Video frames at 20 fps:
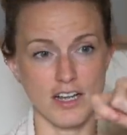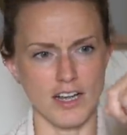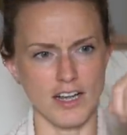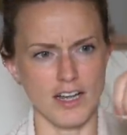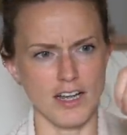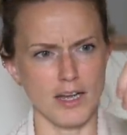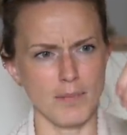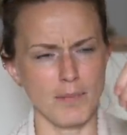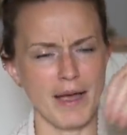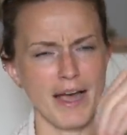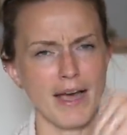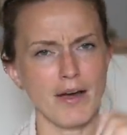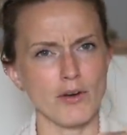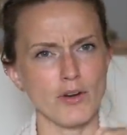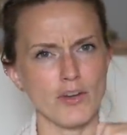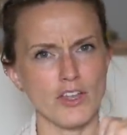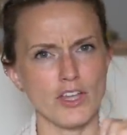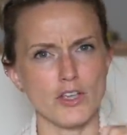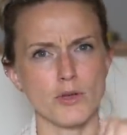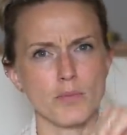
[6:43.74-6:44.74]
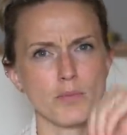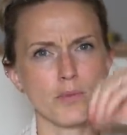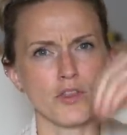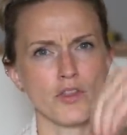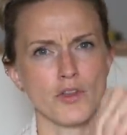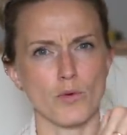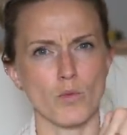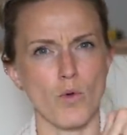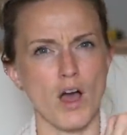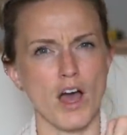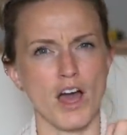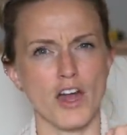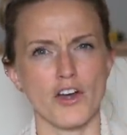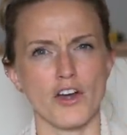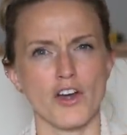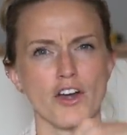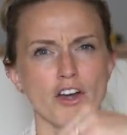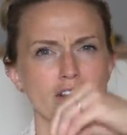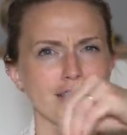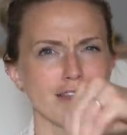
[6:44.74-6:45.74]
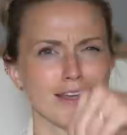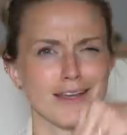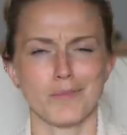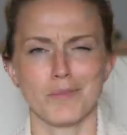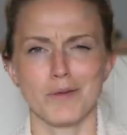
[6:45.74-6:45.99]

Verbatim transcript: uh, powder that you can put in their water and like a